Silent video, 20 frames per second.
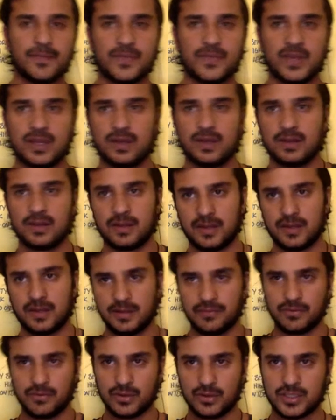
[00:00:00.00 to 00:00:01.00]

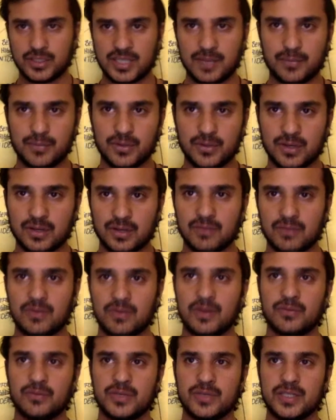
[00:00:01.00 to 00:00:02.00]
And for example,
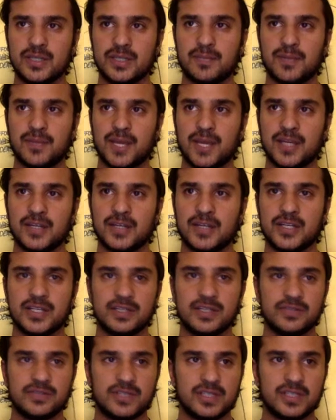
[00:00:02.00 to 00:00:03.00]
when we apply
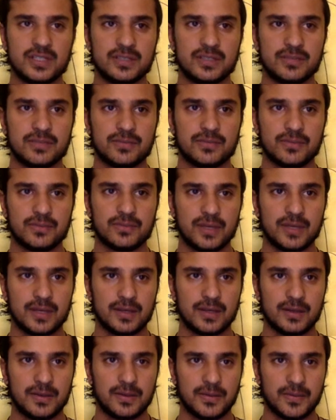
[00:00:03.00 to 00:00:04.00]
creativity
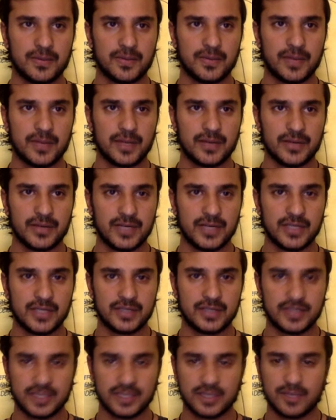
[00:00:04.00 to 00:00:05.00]
and
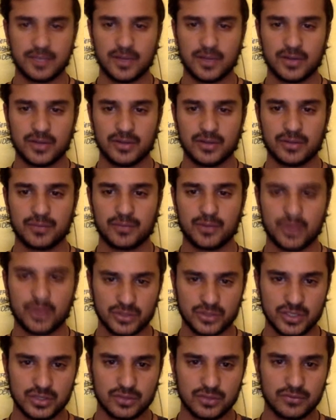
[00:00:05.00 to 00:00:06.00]
really think about the
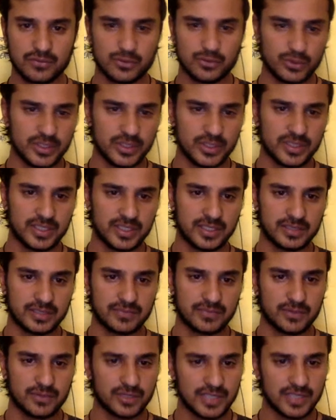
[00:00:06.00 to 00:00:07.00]
process of doing
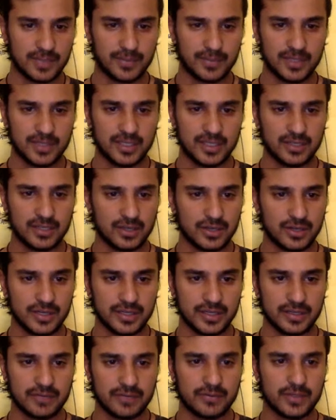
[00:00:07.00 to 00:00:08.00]
things, for example, in
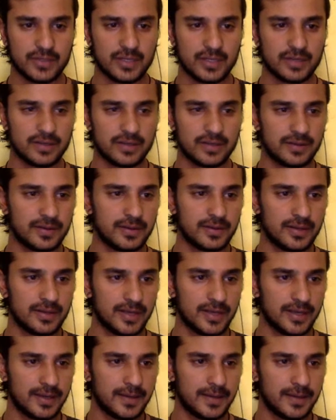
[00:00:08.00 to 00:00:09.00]
learning, if we can,
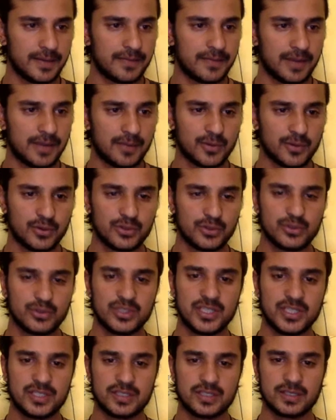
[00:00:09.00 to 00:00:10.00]
if I'm going to
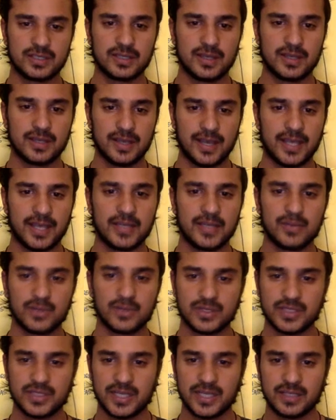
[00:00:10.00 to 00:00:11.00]
teach
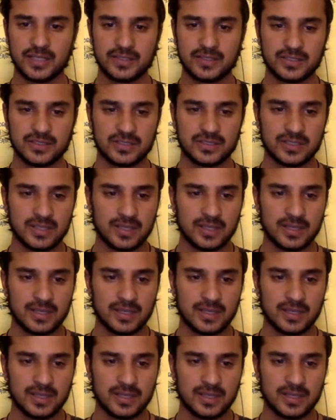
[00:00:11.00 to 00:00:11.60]
anyone tennis,